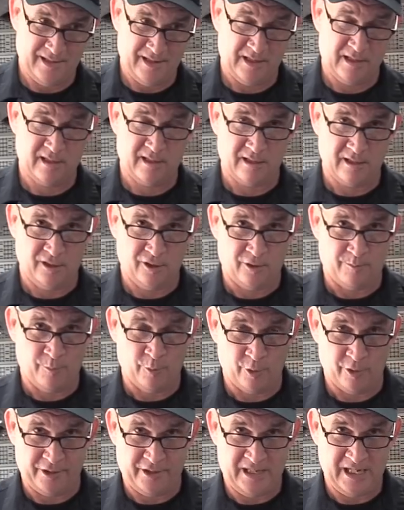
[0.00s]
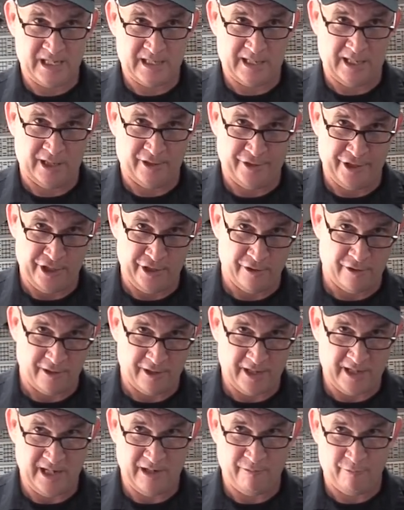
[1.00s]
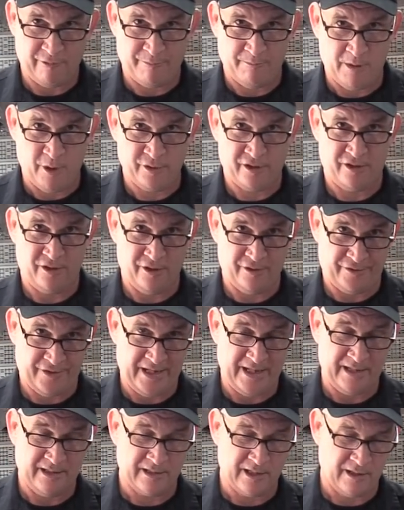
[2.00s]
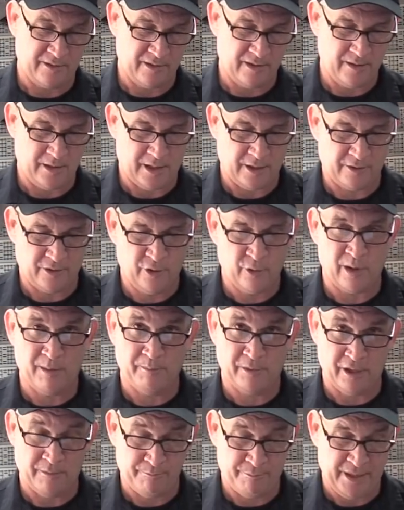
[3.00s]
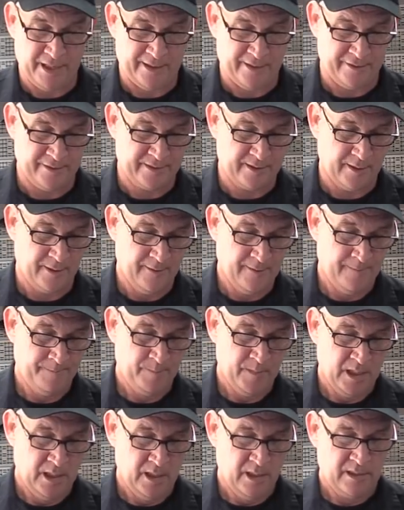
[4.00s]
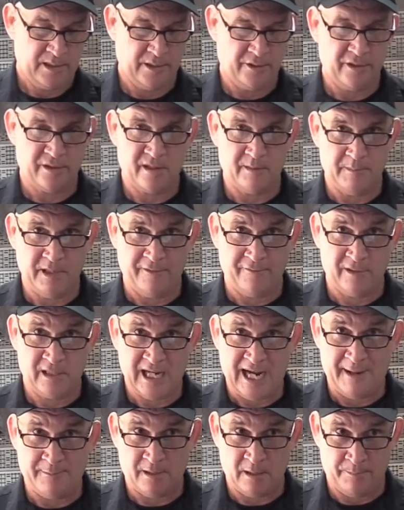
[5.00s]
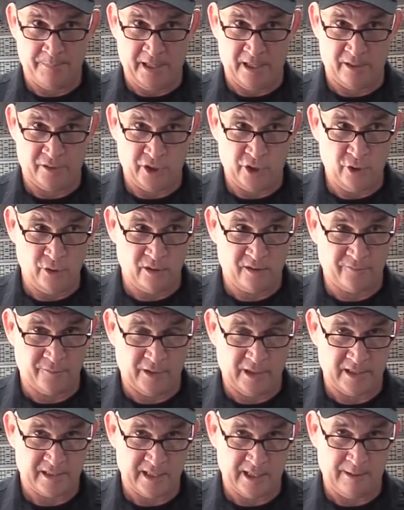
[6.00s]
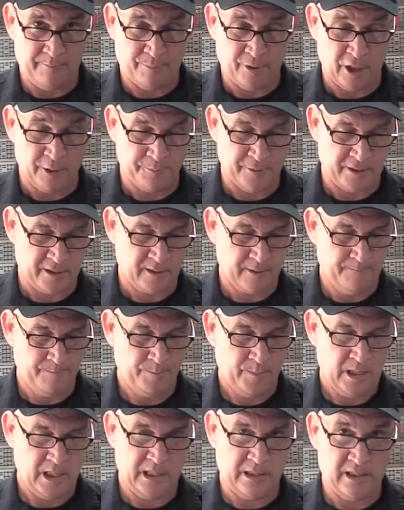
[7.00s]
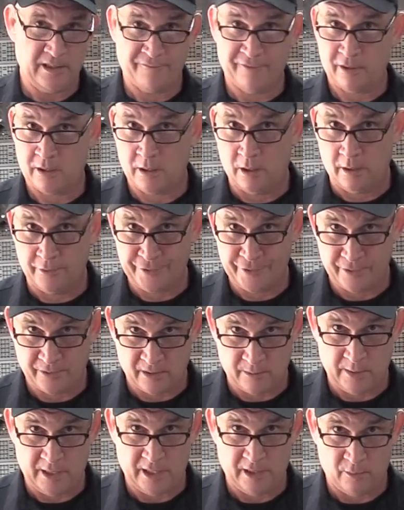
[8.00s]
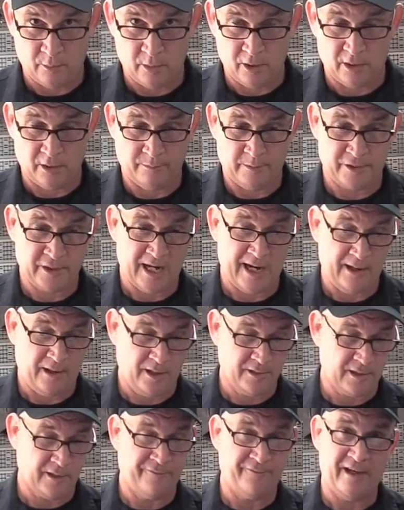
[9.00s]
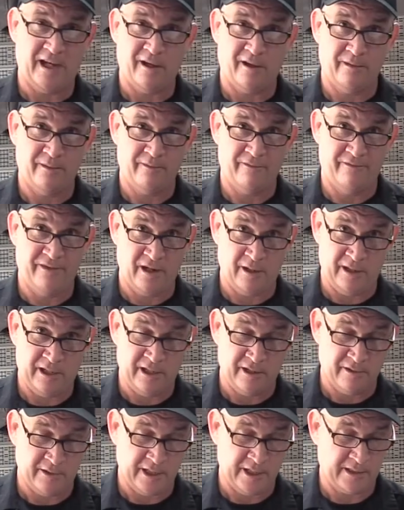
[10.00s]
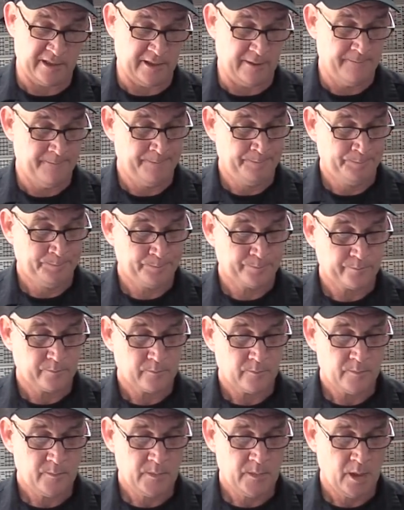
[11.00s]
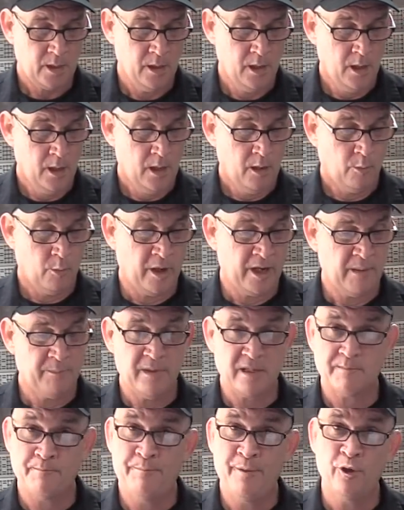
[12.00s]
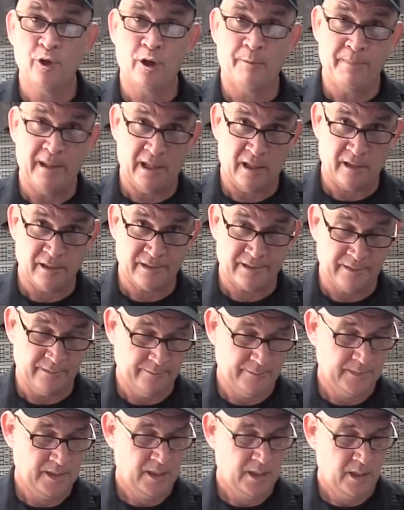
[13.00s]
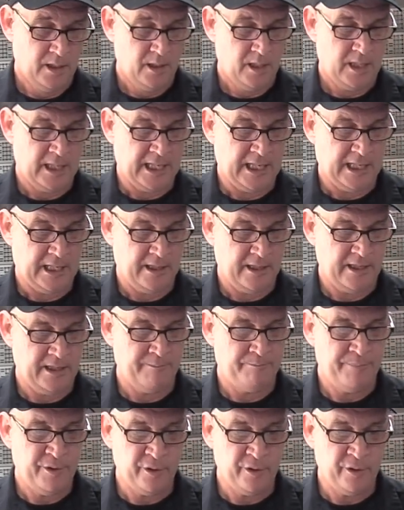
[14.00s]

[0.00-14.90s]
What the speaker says: is a little more detailed than you're going to get with most of your things on Gremlin bells. So there's some different types of bells used for the same purpose in different cultures around the world, which I also found very interesting. One of them is Buddha bells. In